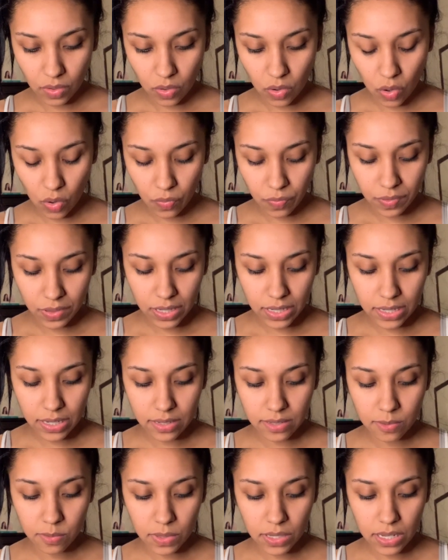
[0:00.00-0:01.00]
Hopefully
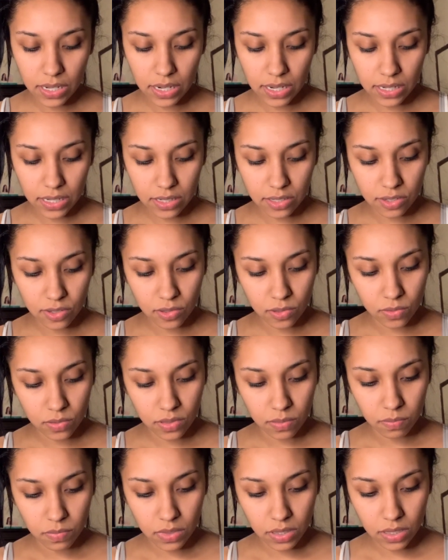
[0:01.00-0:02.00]
next weekend I get to do
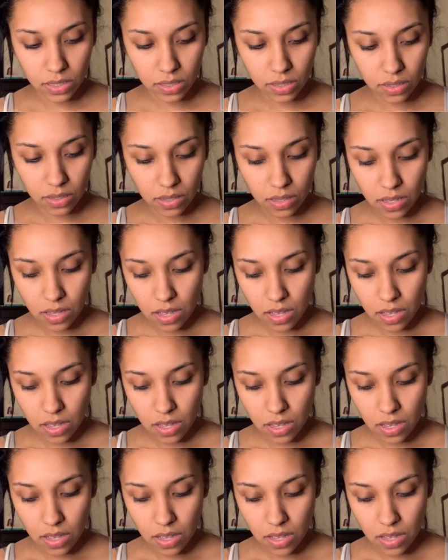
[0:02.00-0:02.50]
something